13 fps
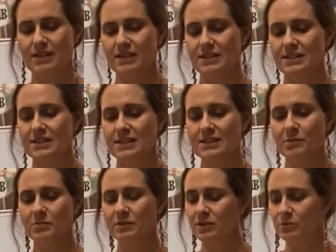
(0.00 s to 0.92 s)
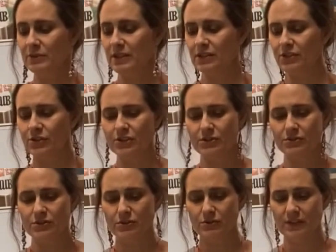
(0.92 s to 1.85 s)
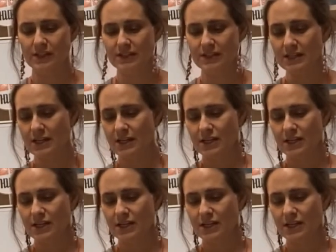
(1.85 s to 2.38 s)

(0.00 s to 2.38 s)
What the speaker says: kind of sticks up a little bit, you can do 2 things.